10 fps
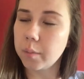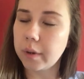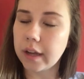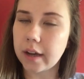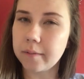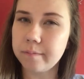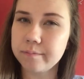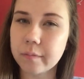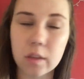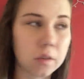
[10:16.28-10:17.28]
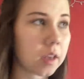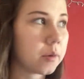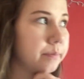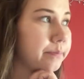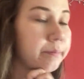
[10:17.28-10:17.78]
But, yeah. So it's like
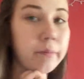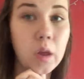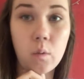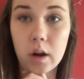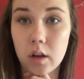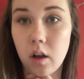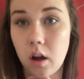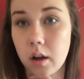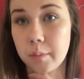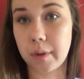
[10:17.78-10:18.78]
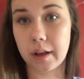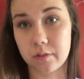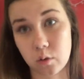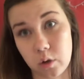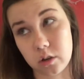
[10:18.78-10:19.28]
one o'clock, but I have
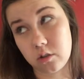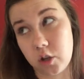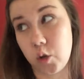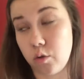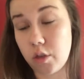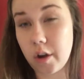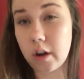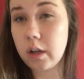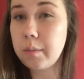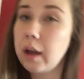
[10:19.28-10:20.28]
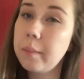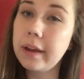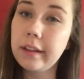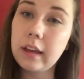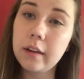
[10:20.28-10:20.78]
school at 2.30, but I
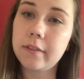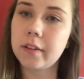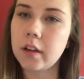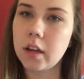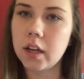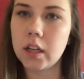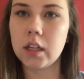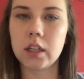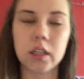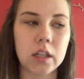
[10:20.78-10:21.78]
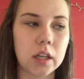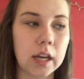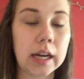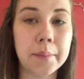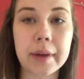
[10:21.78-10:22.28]
might leave
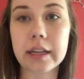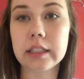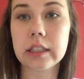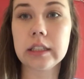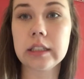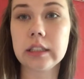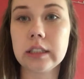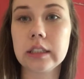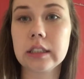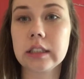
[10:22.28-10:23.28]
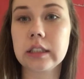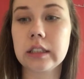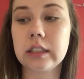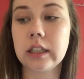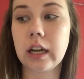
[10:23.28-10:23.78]
in a bit
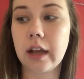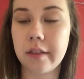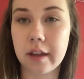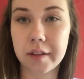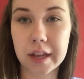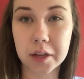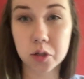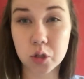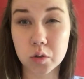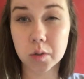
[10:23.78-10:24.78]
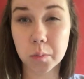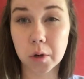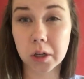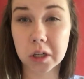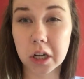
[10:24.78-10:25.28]
and then like do some
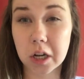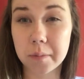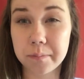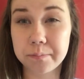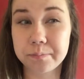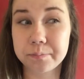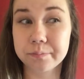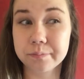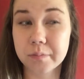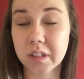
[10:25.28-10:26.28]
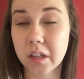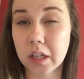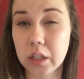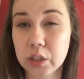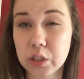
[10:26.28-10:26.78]
work.
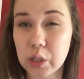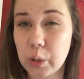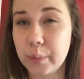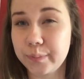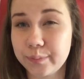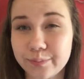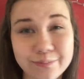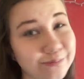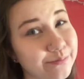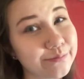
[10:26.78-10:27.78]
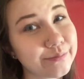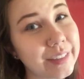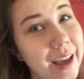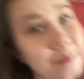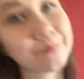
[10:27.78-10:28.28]
So
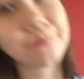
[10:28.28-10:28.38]
yeah.